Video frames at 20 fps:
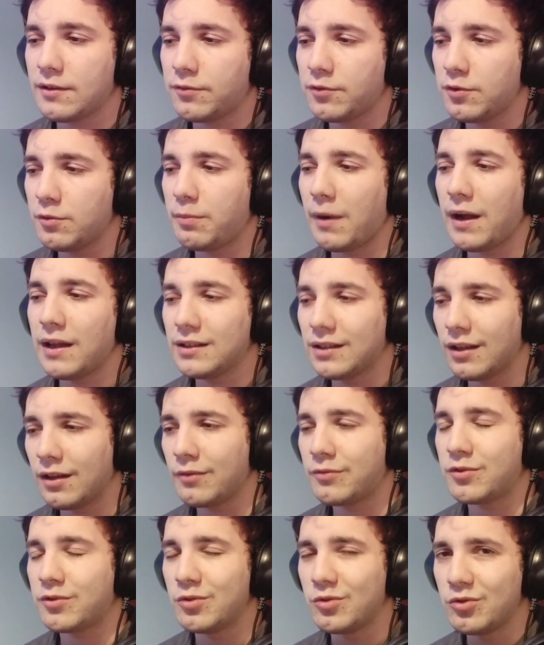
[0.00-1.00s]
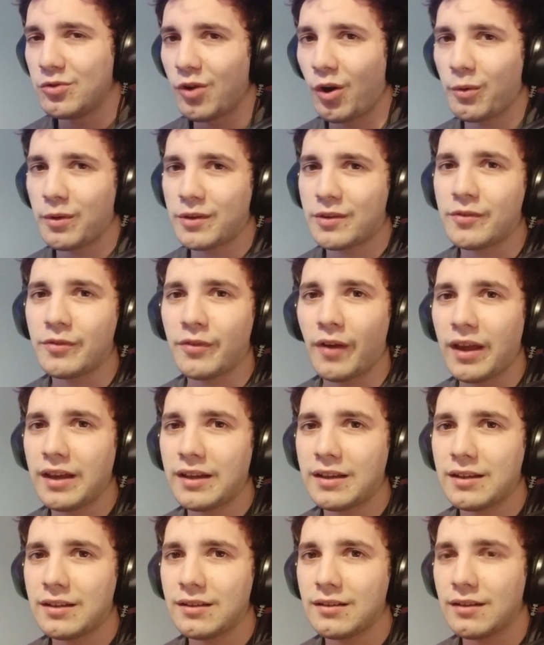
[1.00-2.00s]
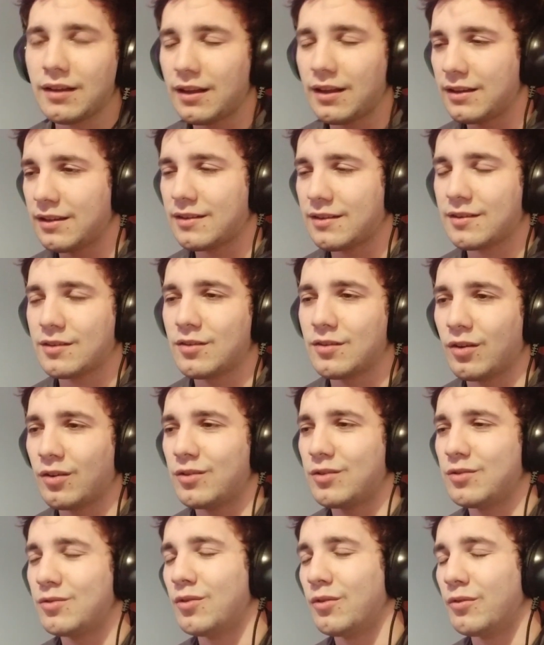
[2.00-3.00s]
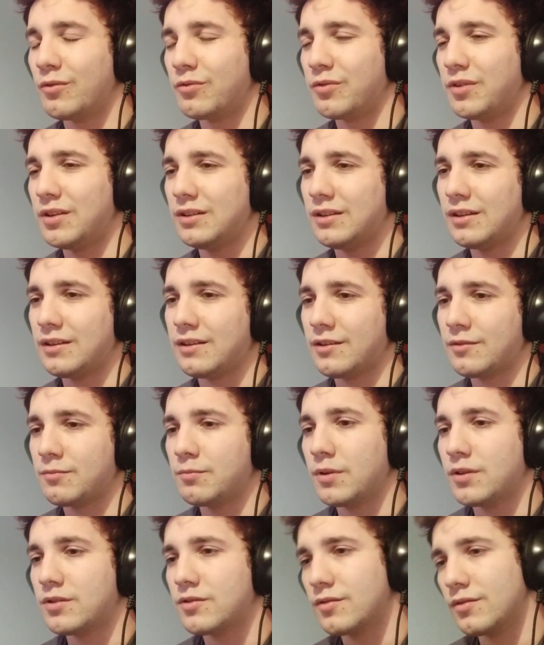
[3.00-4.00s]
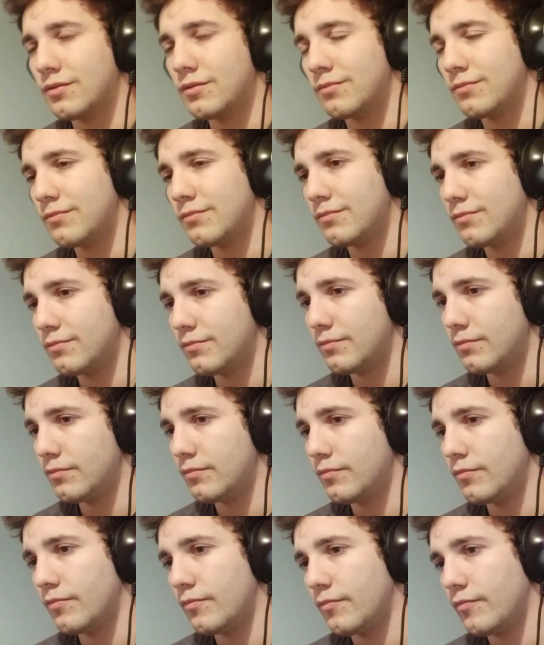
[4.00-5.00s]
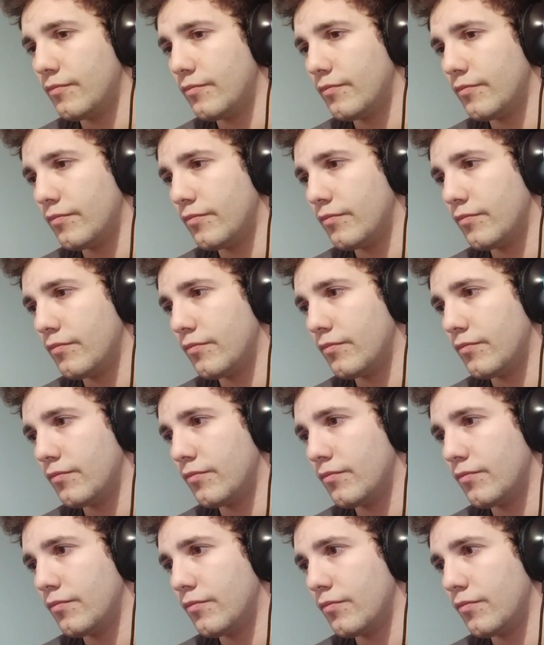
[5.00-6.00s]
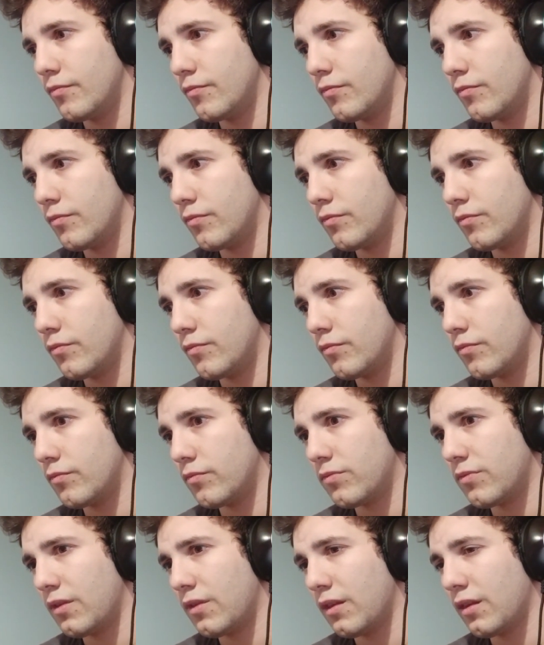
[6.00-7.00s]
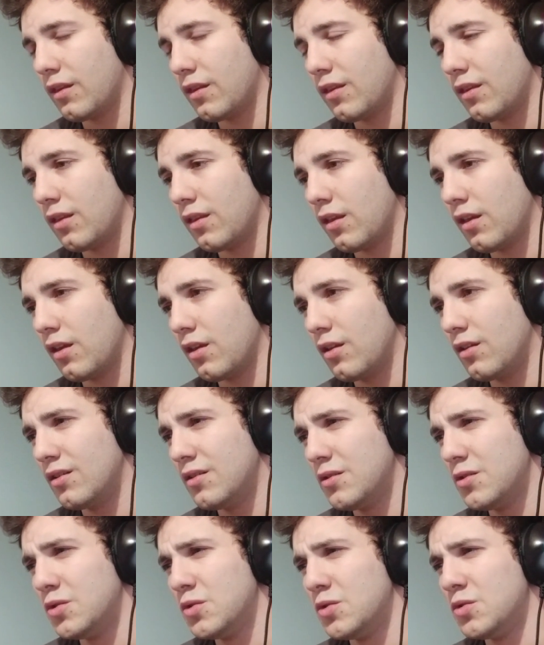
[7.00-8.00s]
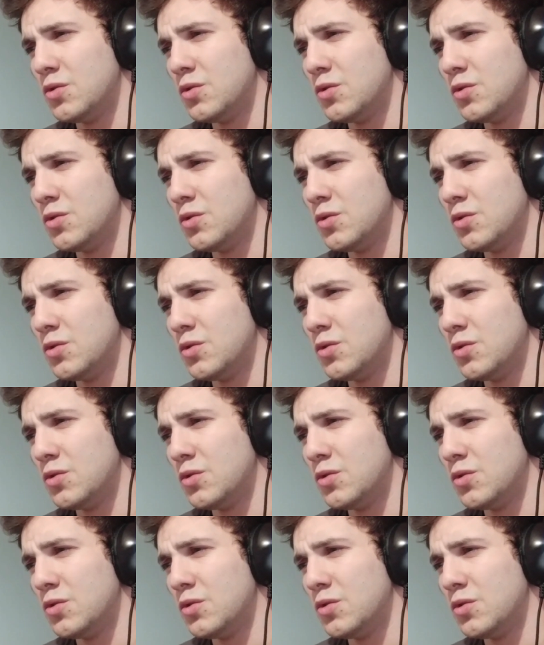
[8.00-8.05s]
if you buy love, you know it's fake and it's not, you don't feel it as much. So. Get struck by lightning or get hit by large falling rock?